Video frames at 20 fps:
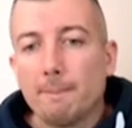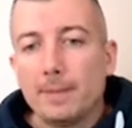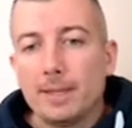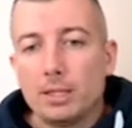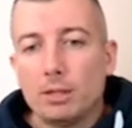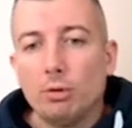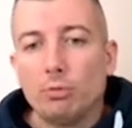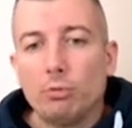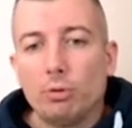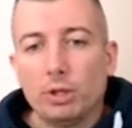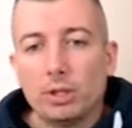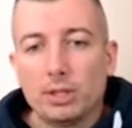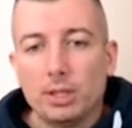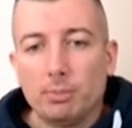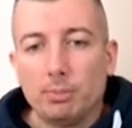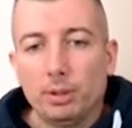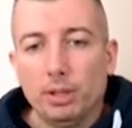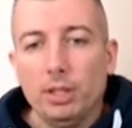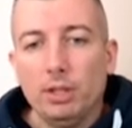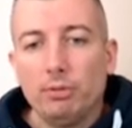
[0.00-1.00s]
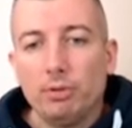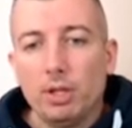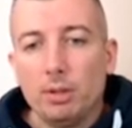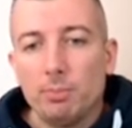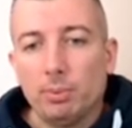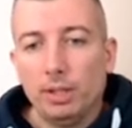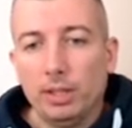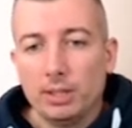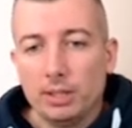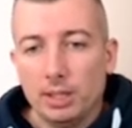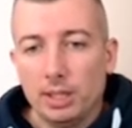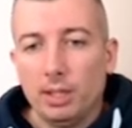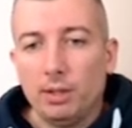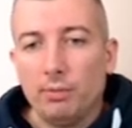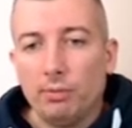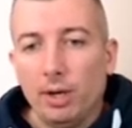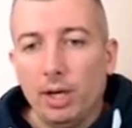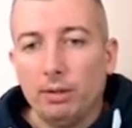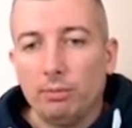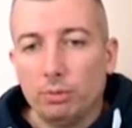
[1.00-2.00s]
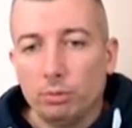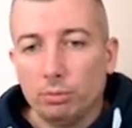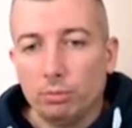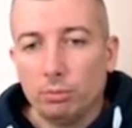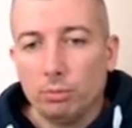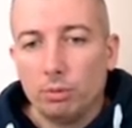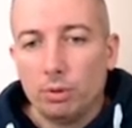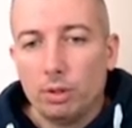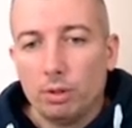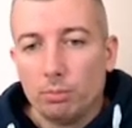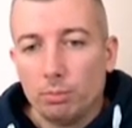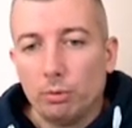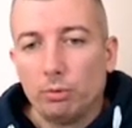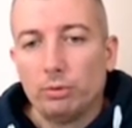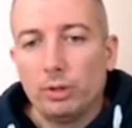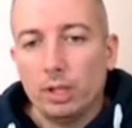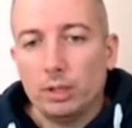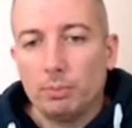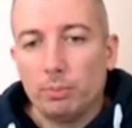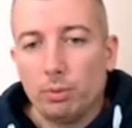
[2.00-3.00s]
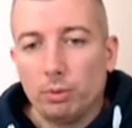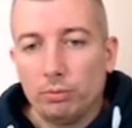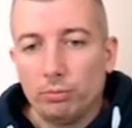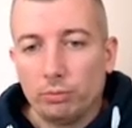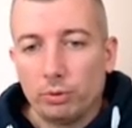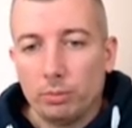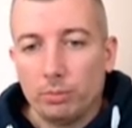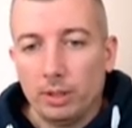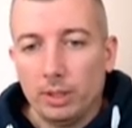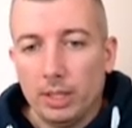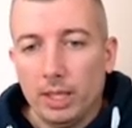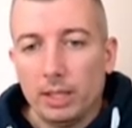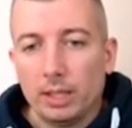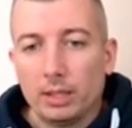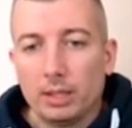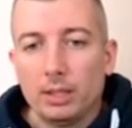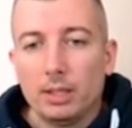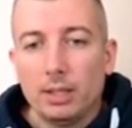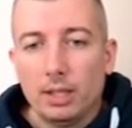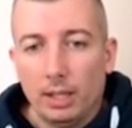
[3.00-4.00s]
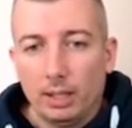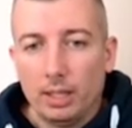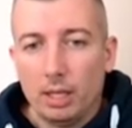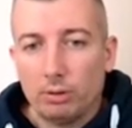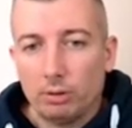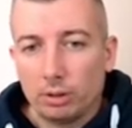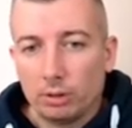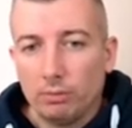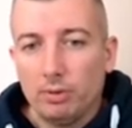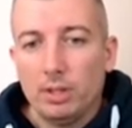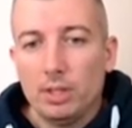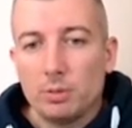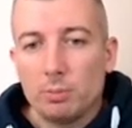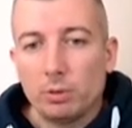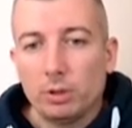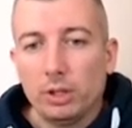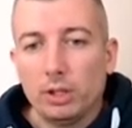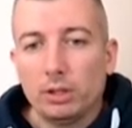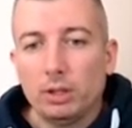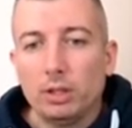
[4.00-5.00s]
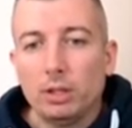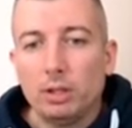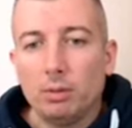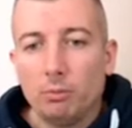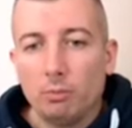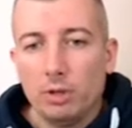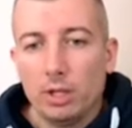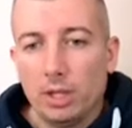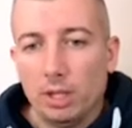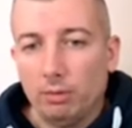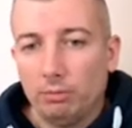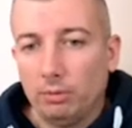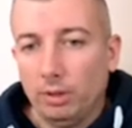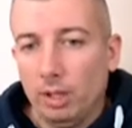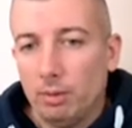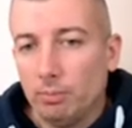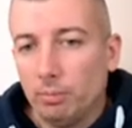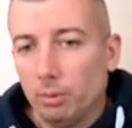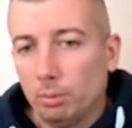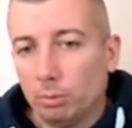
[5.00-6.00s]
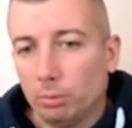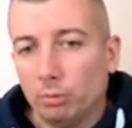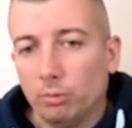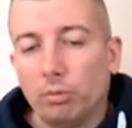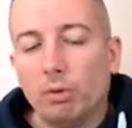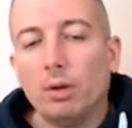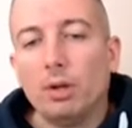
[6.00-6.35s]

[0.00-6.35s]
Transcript: So for example, if he plays e5 to move that pawn from attack, and now the queen is protecting him, we have tempo move,